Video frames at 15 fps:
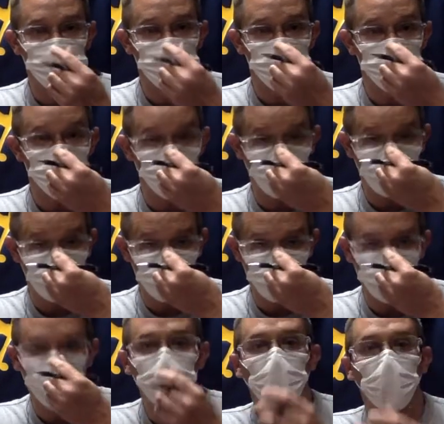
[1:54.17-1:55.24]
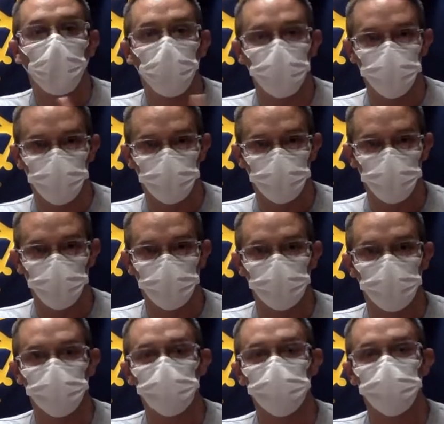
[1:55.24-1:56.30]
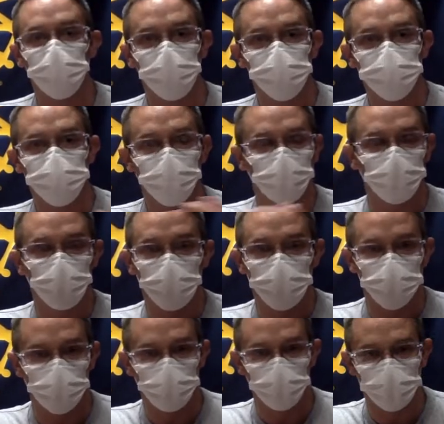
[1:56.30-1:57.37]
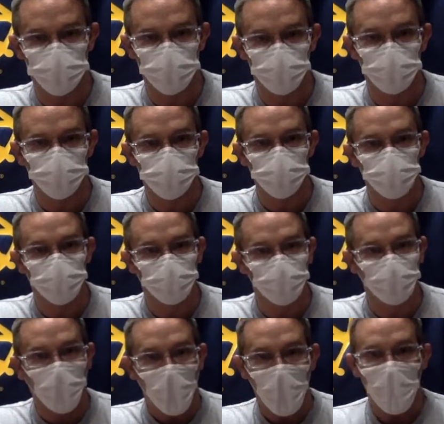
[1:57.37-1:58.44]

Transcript: you'll need to put another one in if you're interested in going someplace else. Okay.